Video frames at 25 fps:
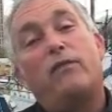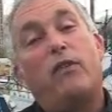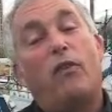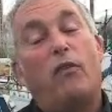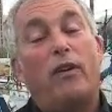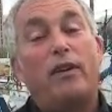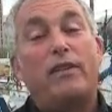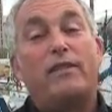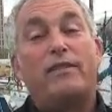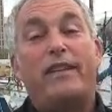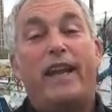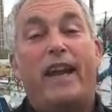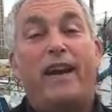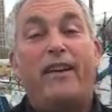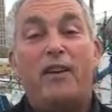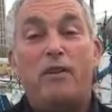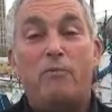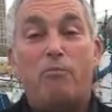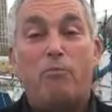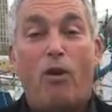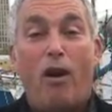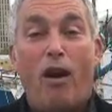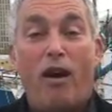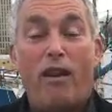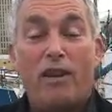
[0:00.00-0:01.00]
for its
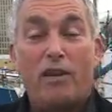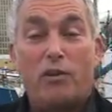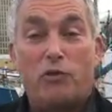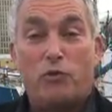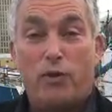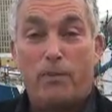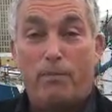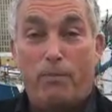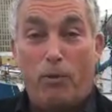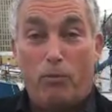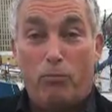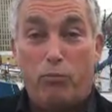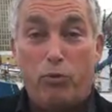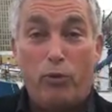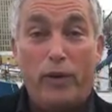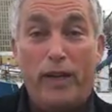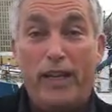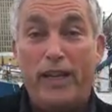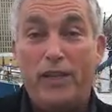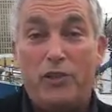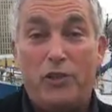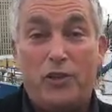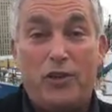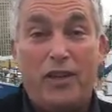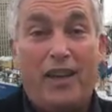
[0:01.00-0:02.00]
dairy products, triple
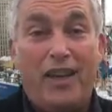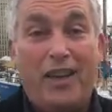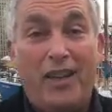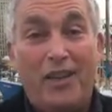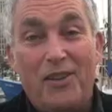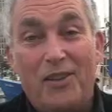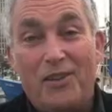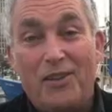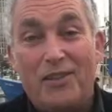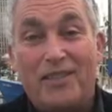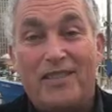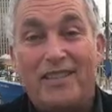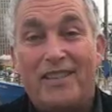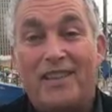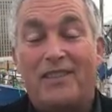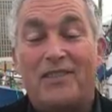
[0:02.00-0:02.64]
brie cheese,